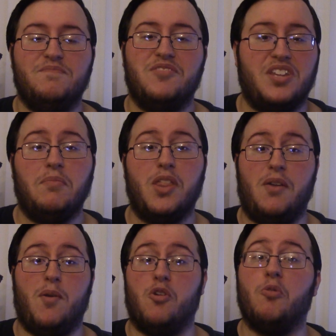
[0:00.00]
Some of
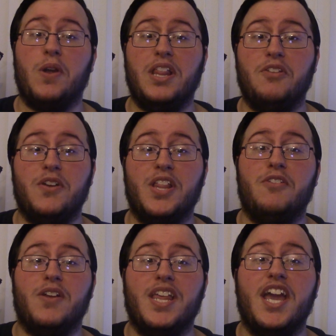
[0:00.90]
them are really,
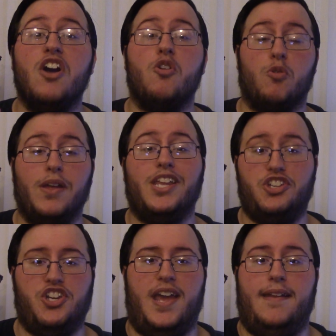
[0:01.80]
really, really, really
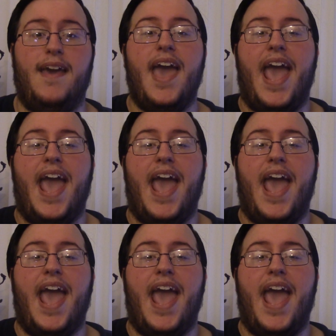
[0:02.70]
shit.